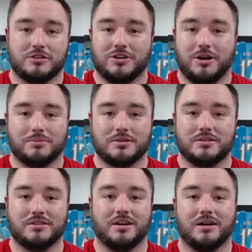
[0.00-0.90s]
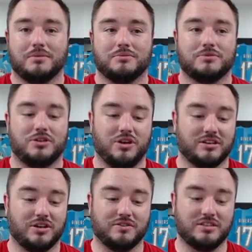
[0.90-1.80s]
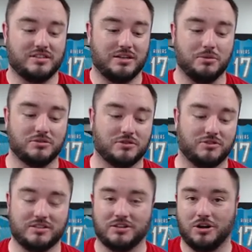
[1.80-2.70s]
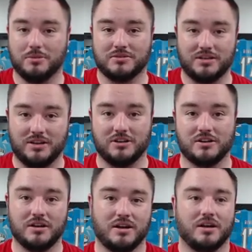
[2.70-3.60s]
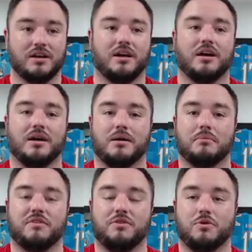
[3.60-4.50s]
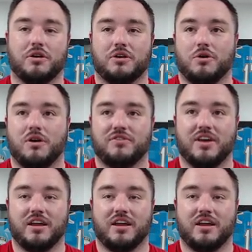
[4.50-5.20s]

comps. And you guys obviously see most of the recent comps in here. But if you want to go off that,